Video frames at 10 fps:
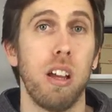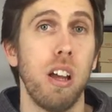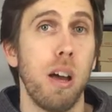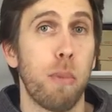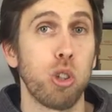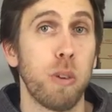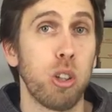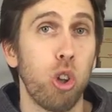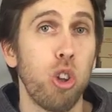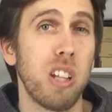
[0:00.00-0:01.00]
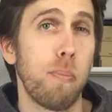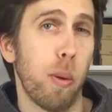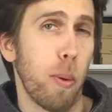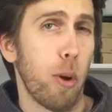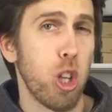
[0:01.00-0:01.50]
but most important
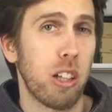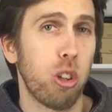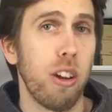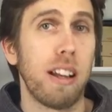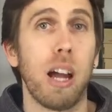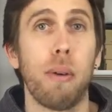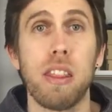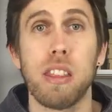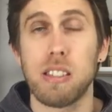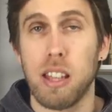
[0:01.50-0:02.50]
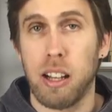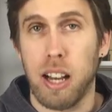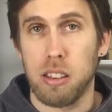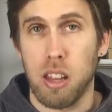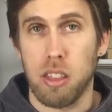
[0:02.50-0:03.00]
is that the project itself
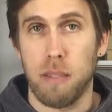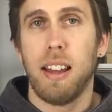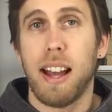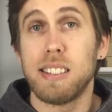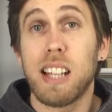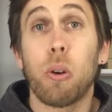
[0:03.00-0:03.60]
advances and grows.